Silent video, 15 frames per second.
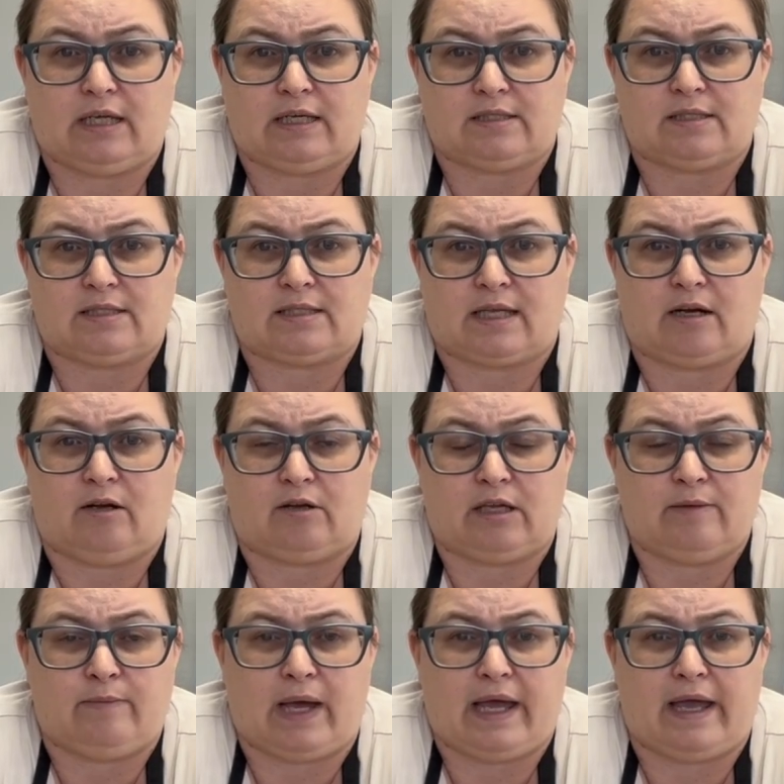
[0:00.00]
as I said, I'll
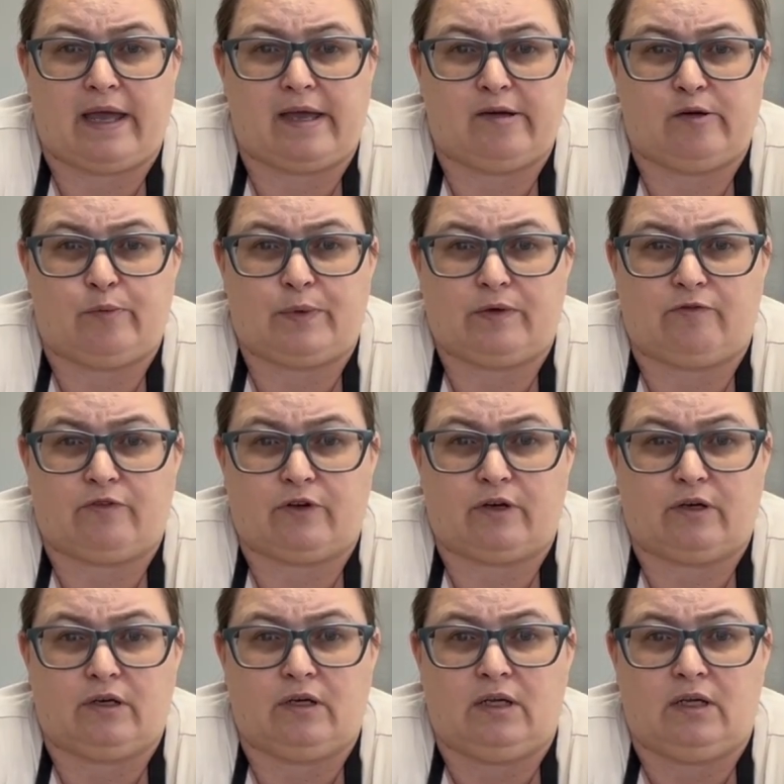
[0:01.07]
keep my eye open for